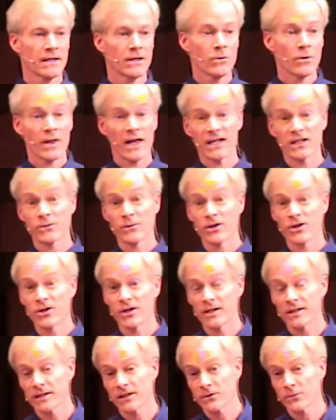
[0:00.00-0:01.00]
Well, that's what
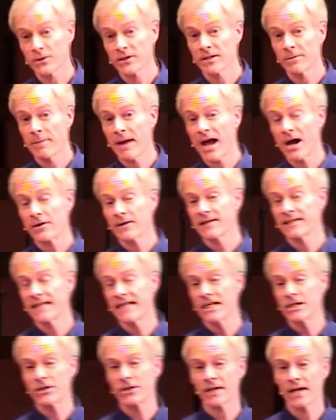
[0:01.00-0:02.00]
Jesus was about in
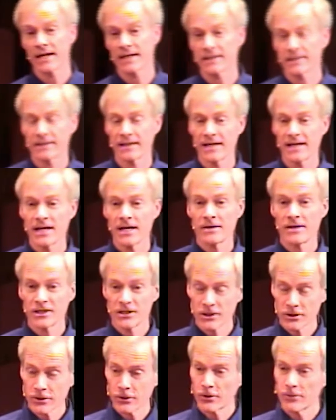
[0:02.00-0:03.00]
teaching us
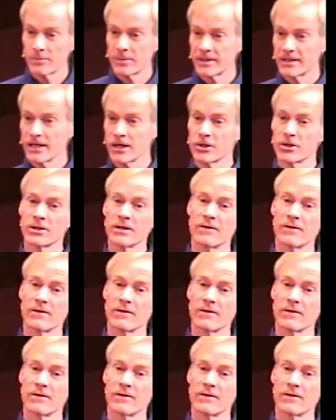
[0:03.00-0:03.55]
this third petition